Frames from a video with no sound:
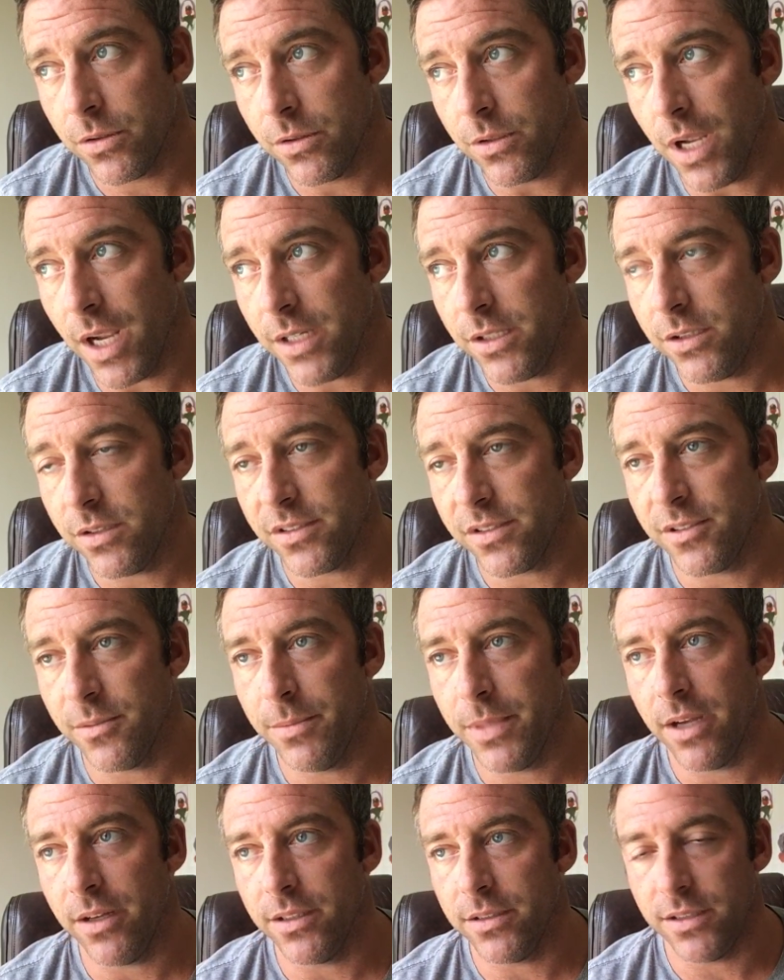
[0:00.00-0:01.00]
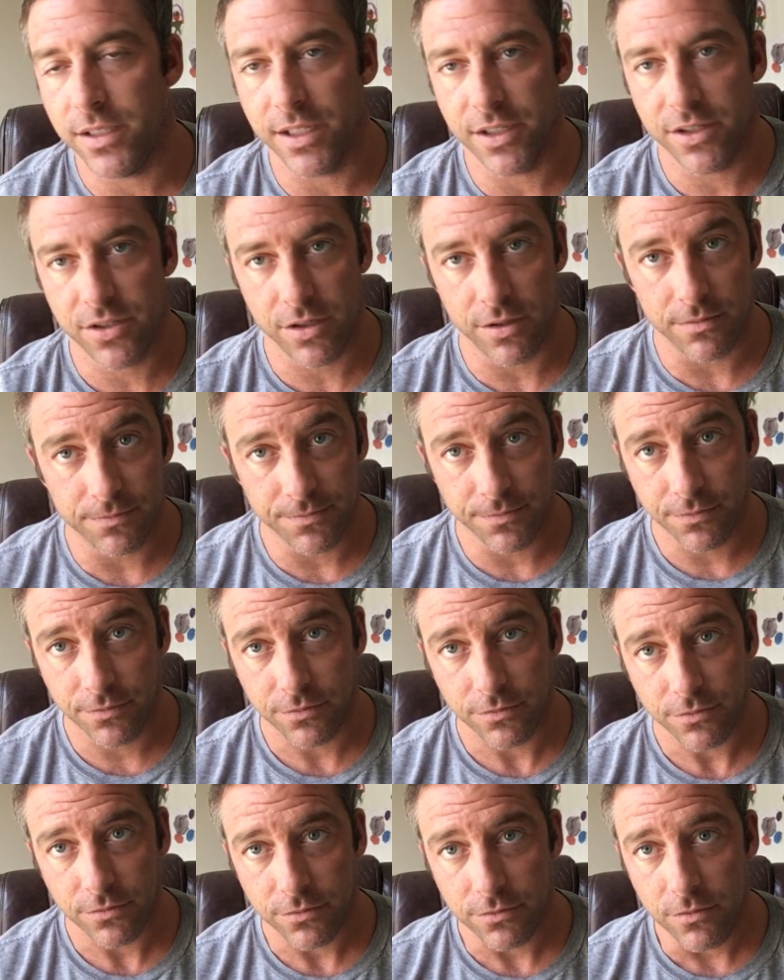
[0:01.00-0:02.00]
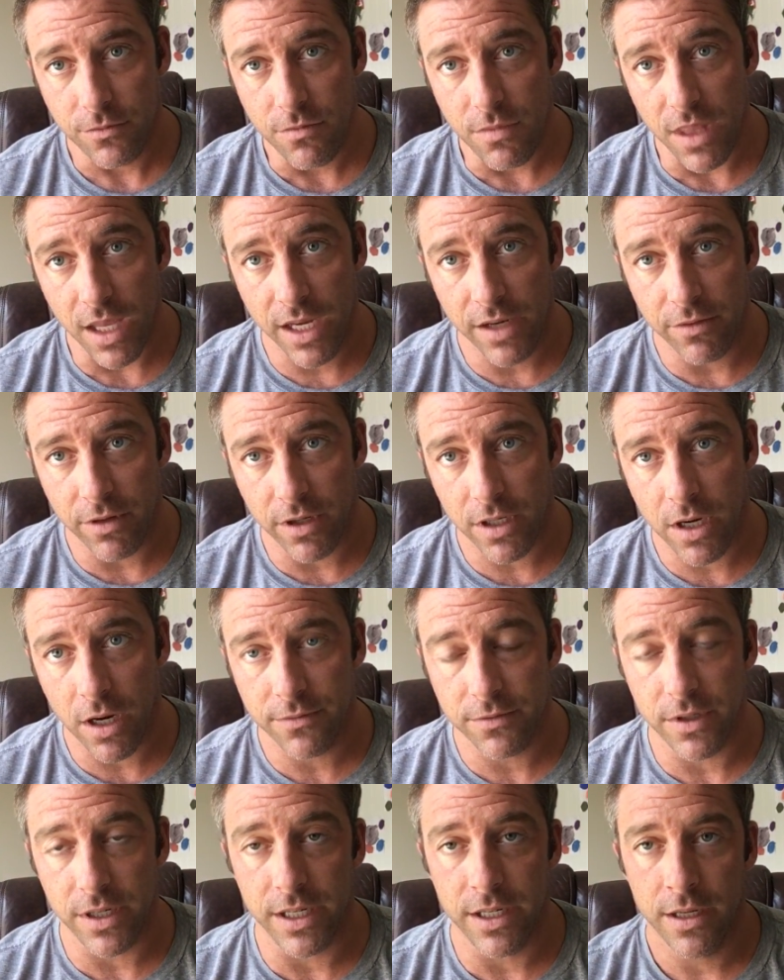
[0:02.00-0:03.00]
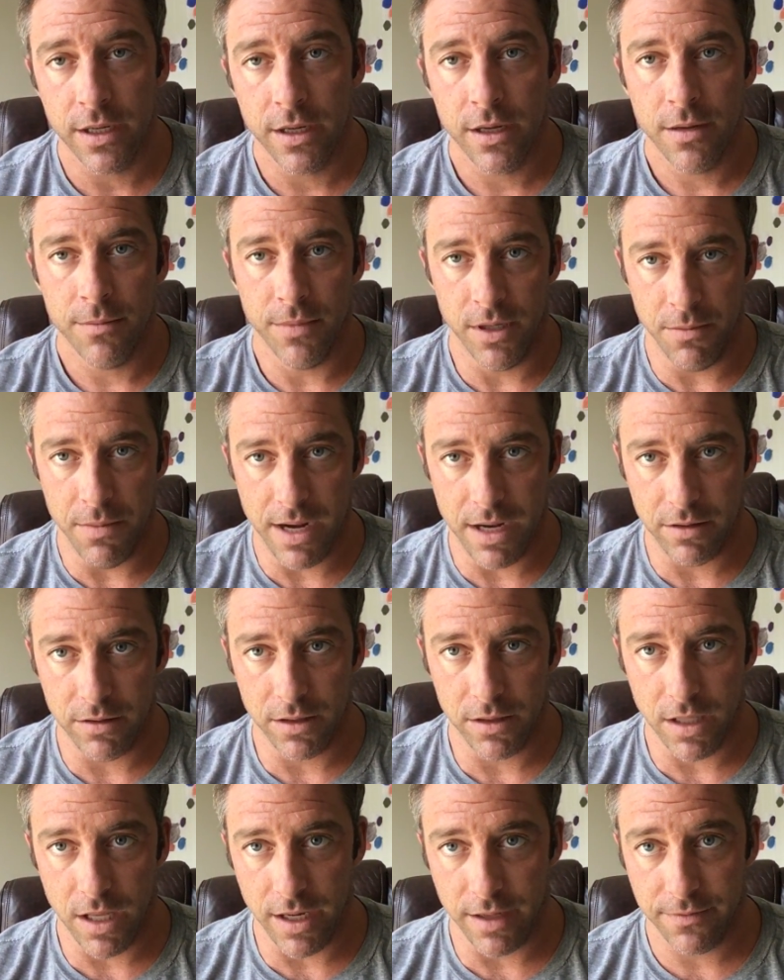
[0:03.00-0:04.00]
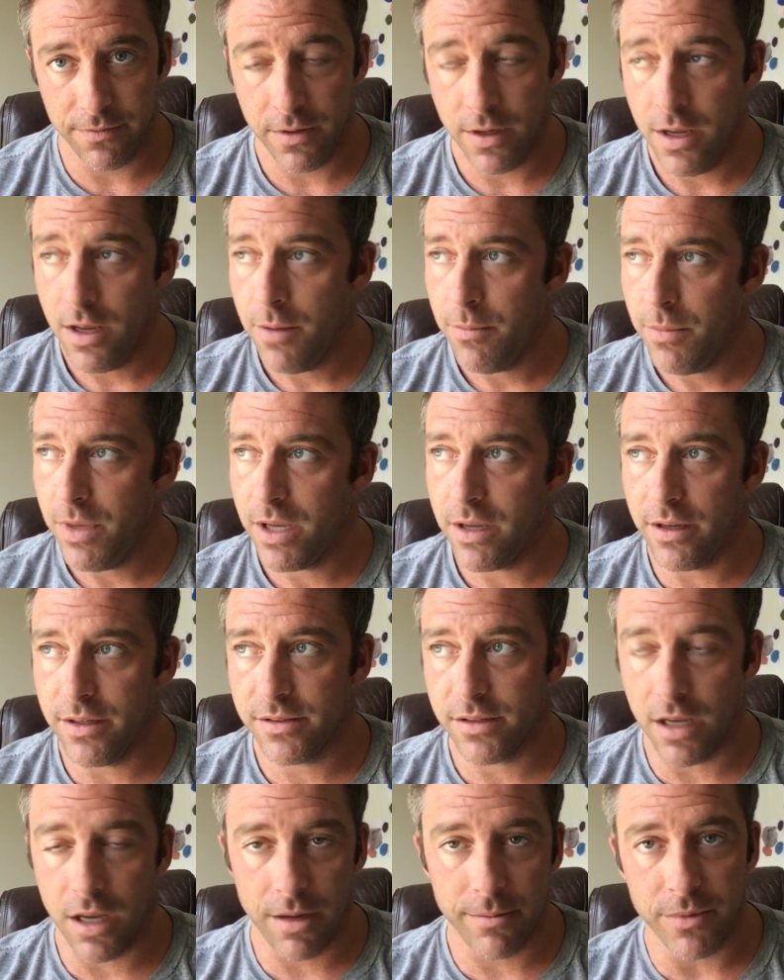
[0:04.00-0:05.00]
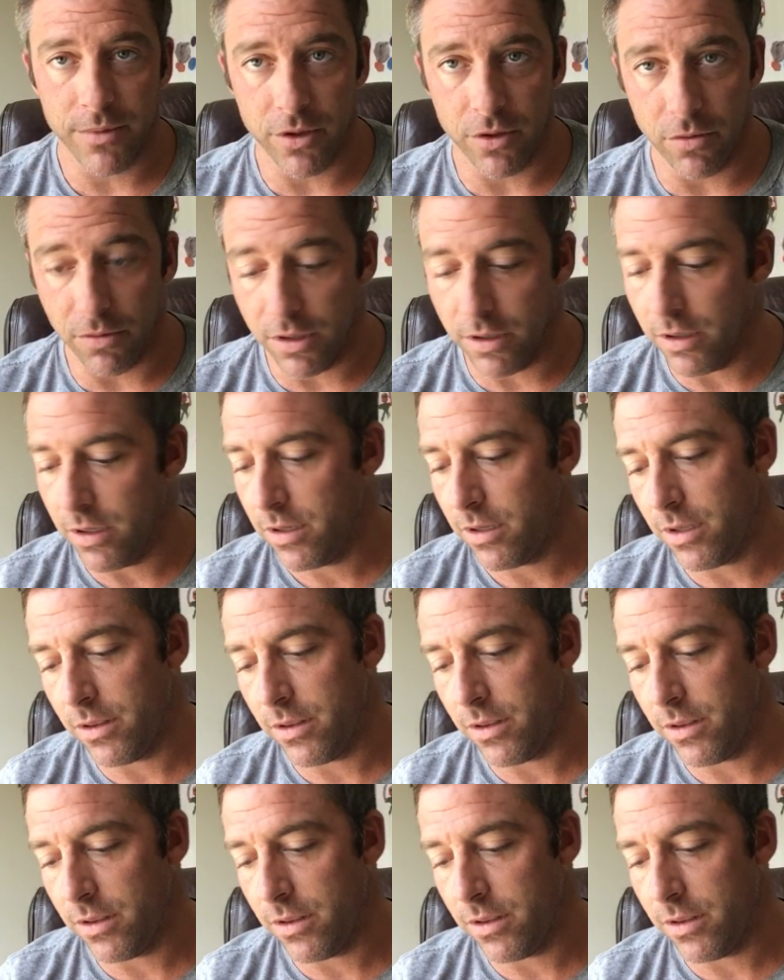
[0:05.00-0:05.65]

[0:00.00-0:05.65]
not just about addiction and recovery, but about life, because I'm human.